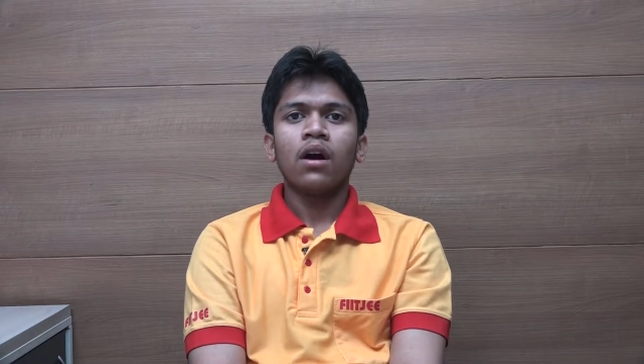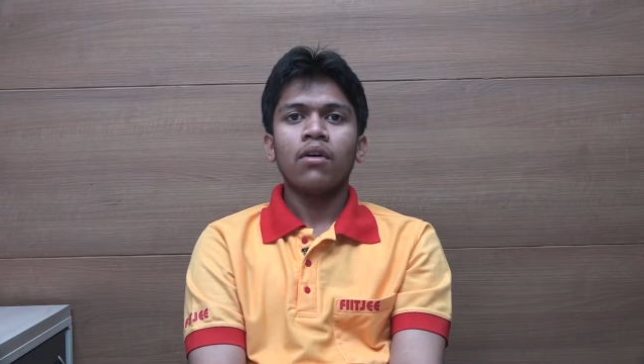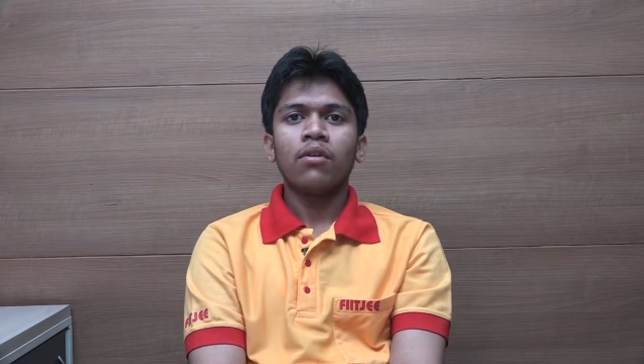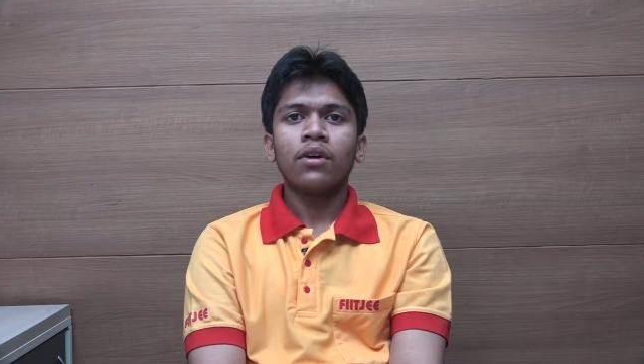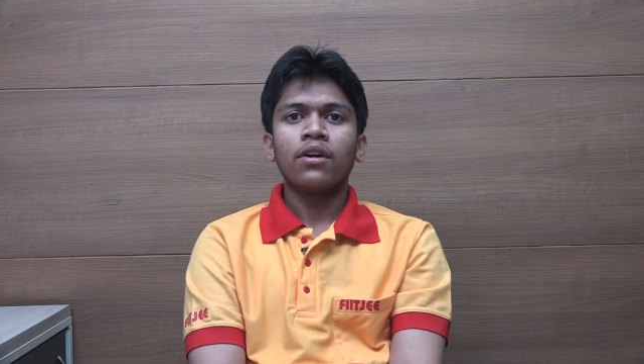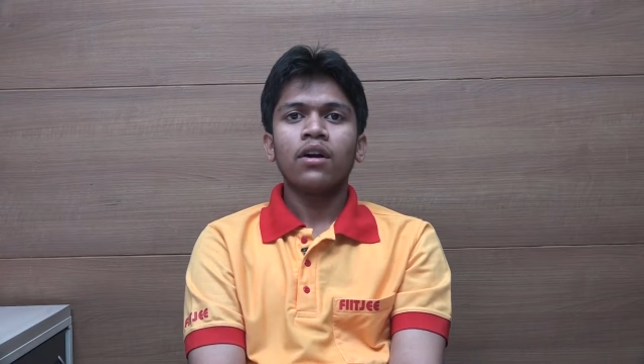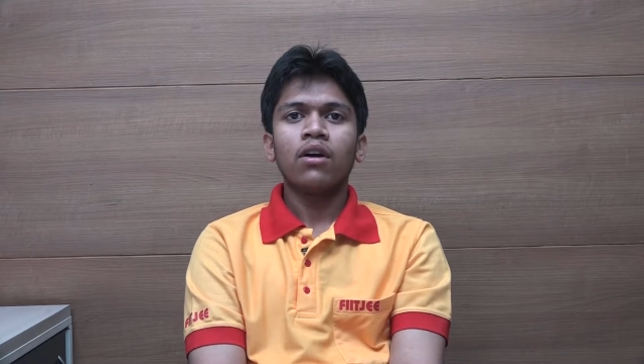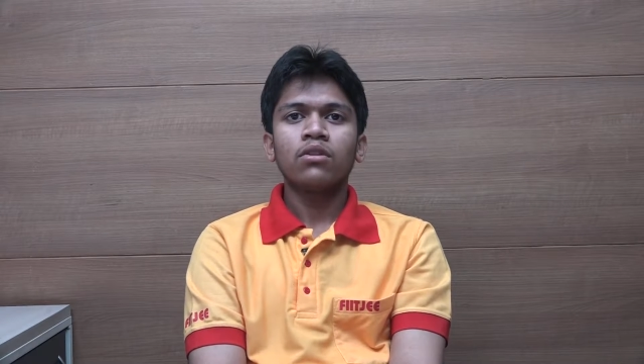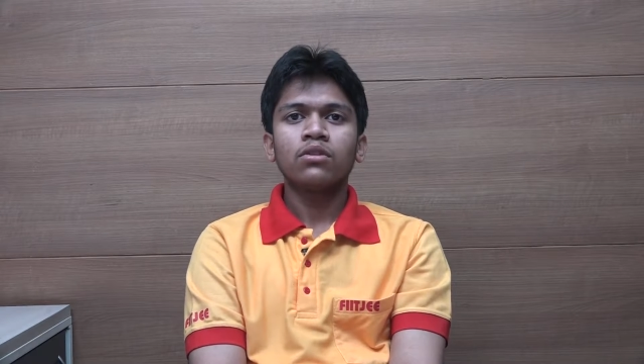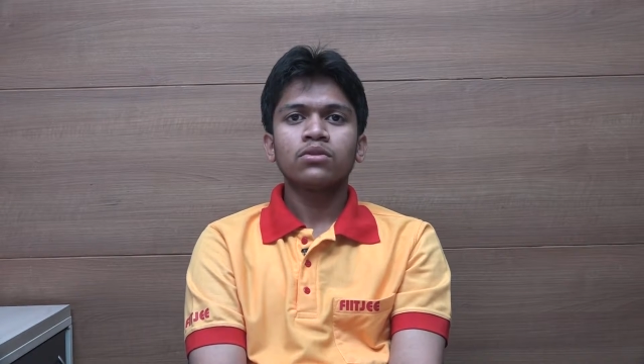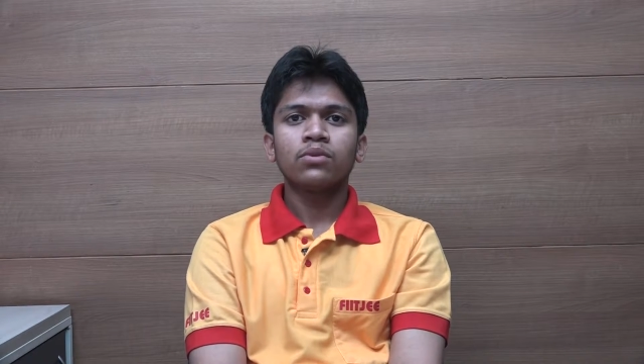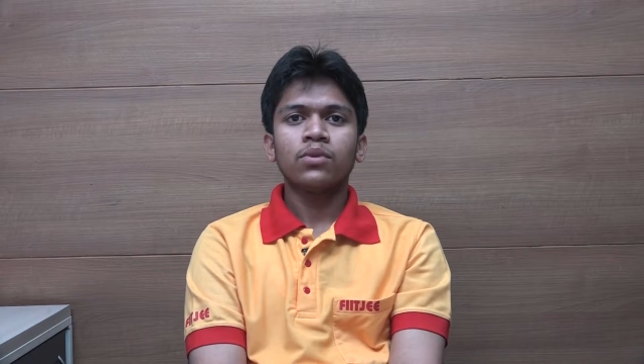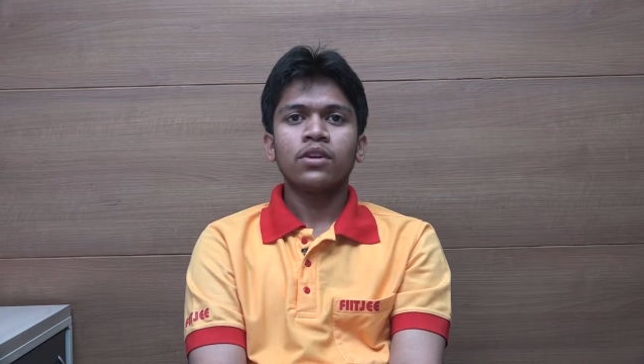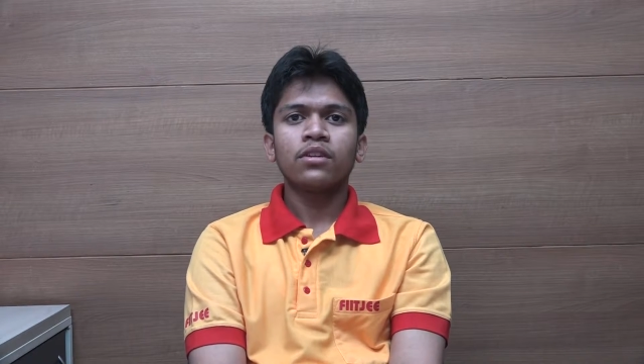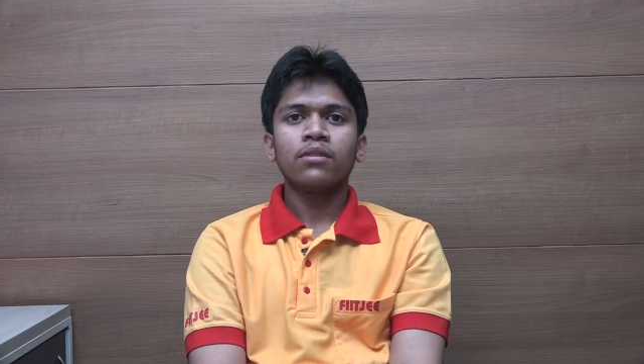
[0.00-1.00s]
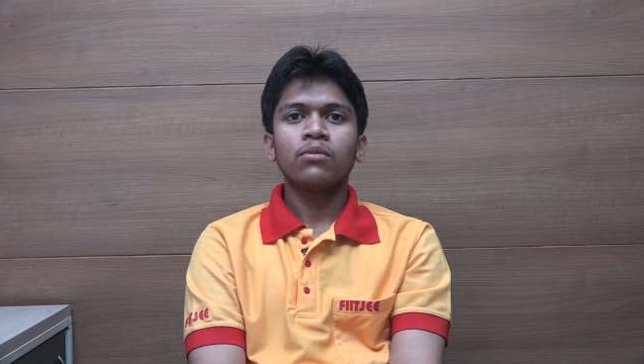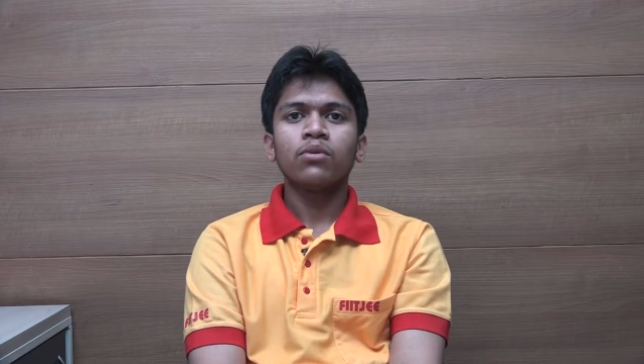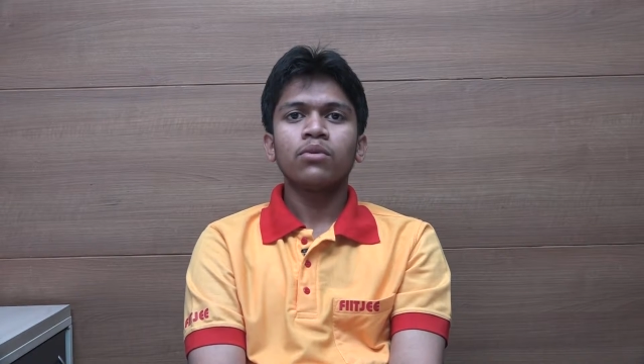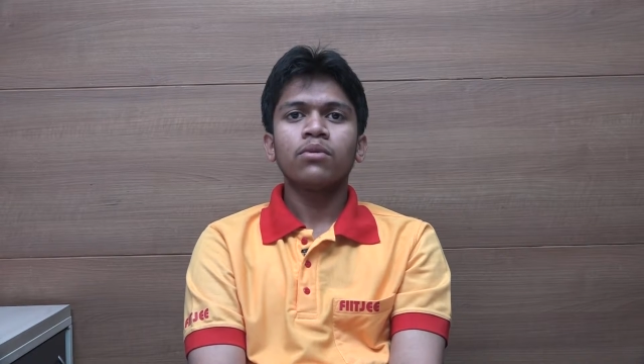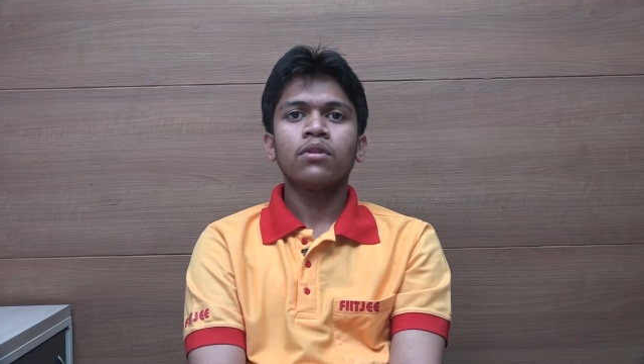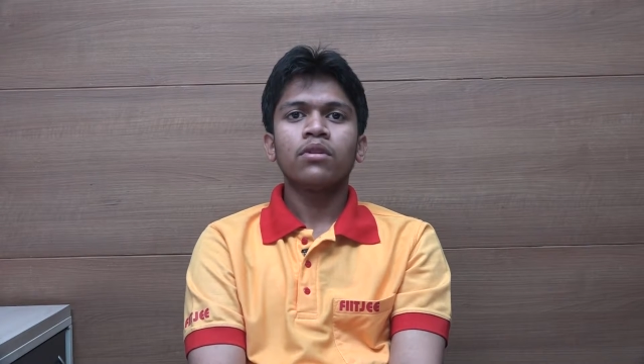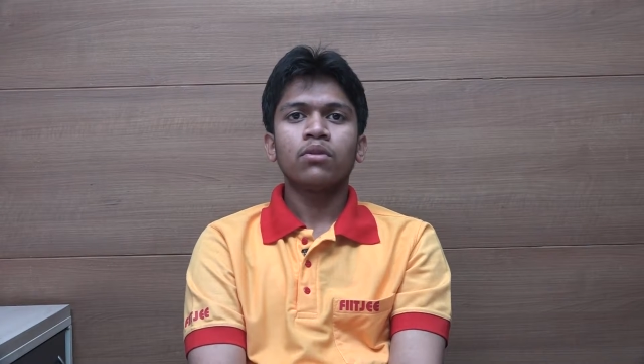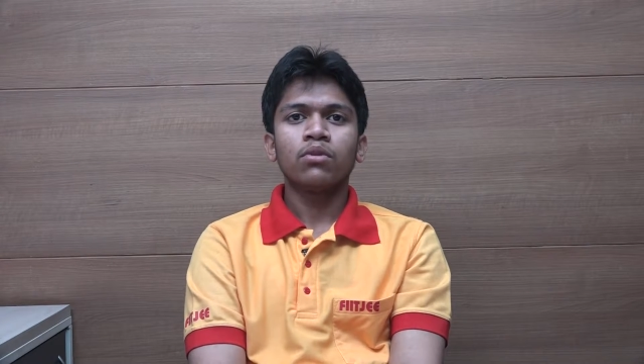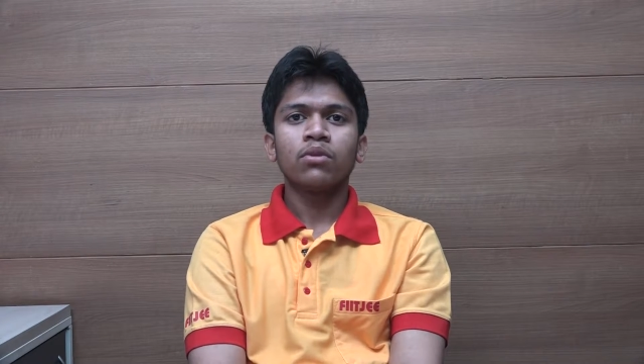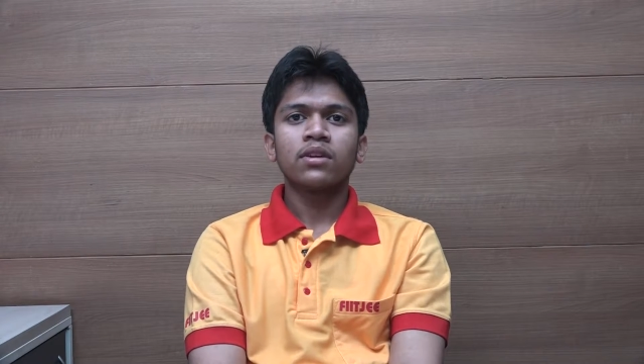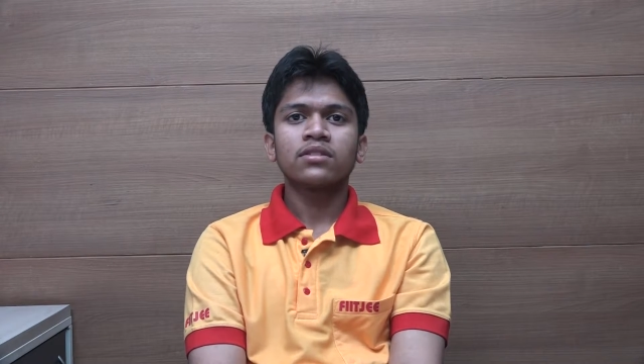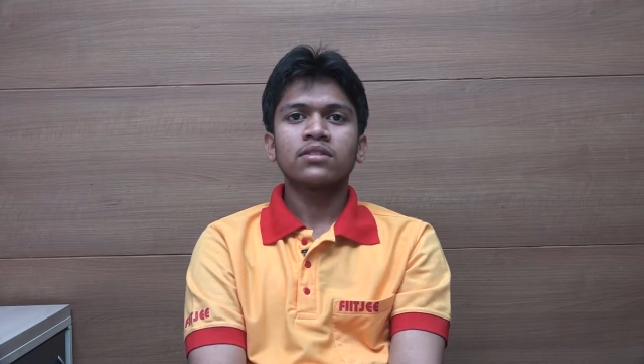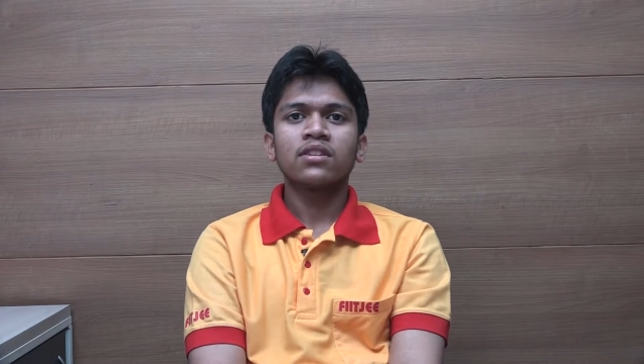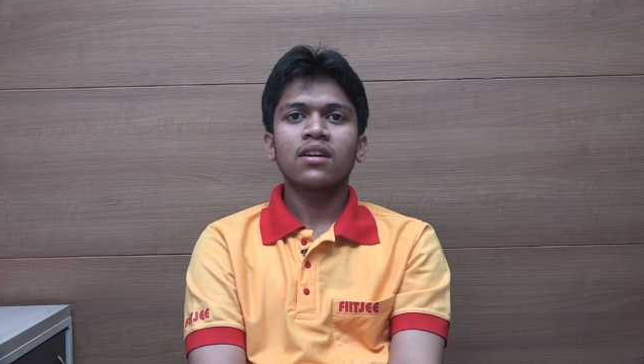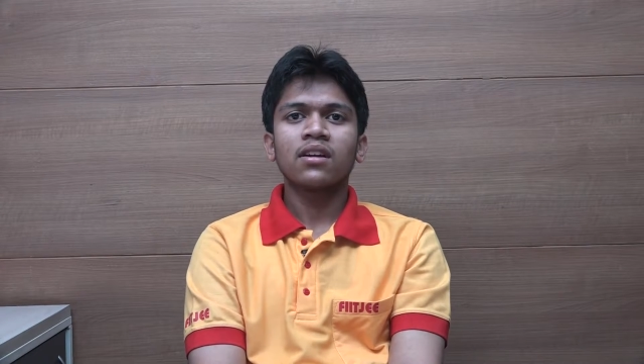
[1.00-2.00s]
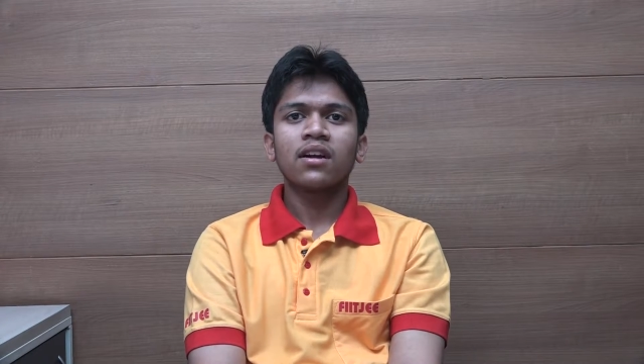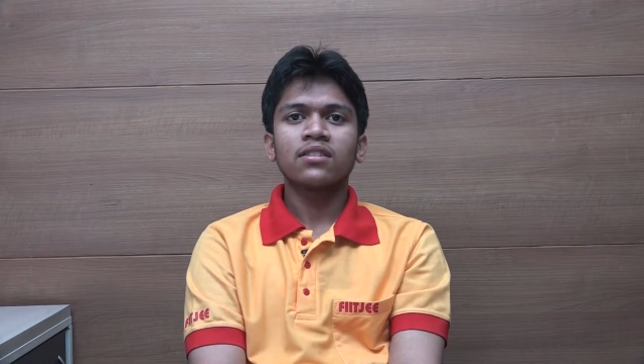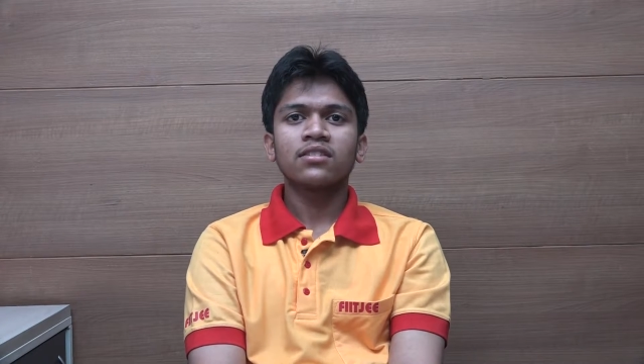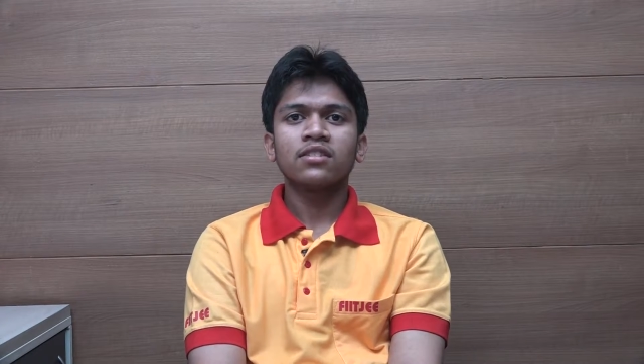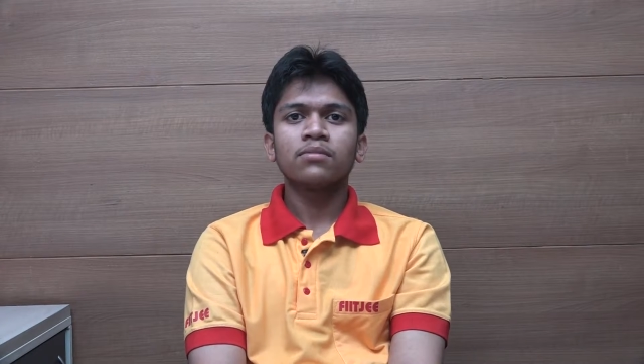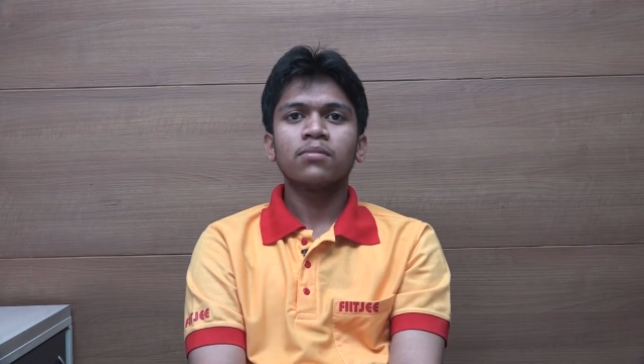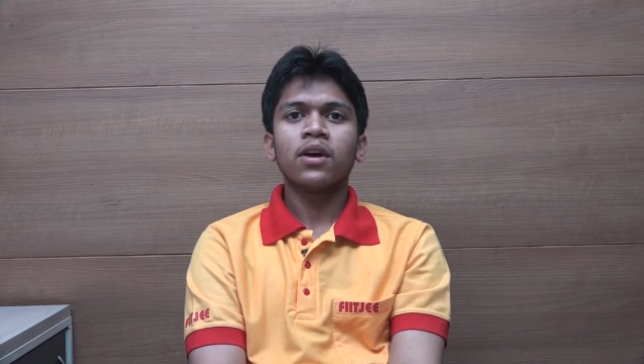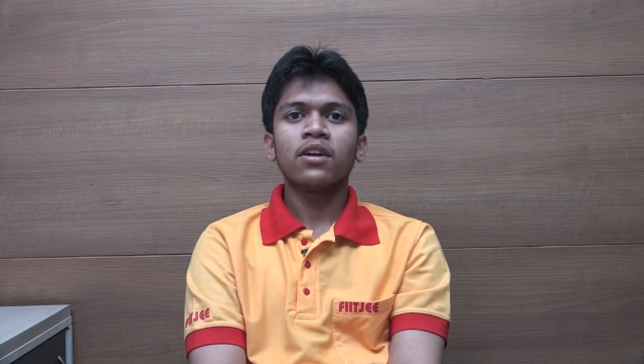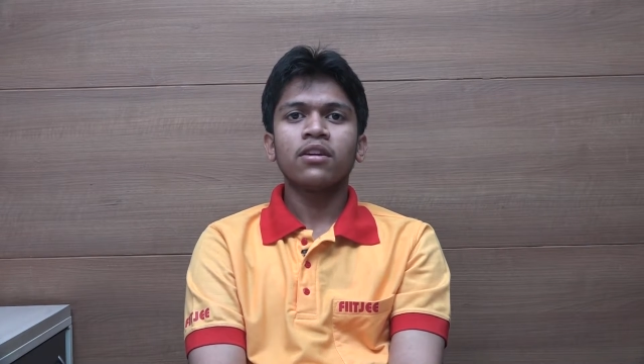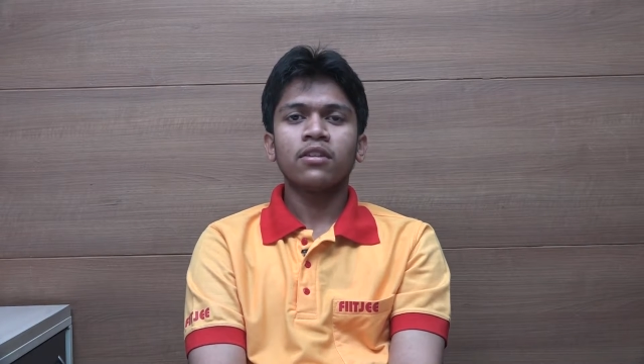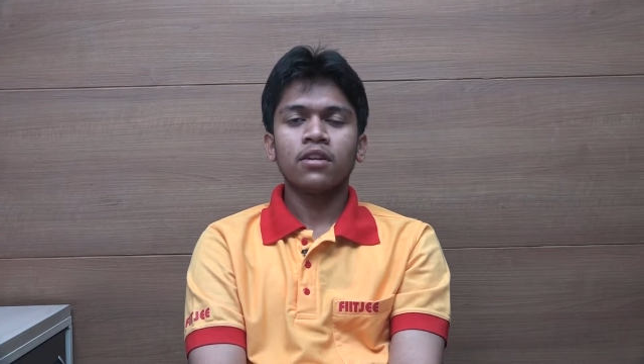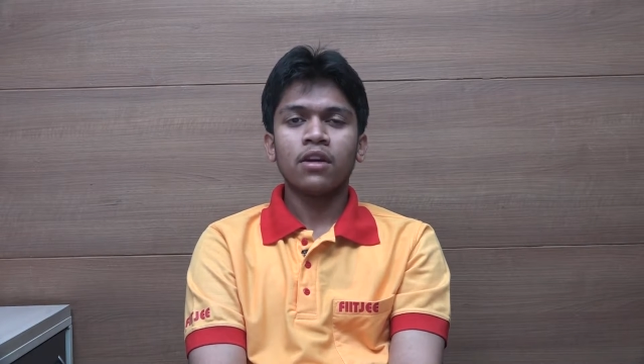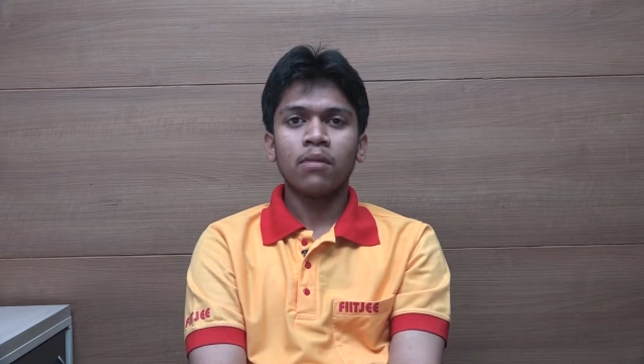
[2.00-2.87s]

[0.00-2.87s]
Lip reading: Our doubts were removed through extra classes by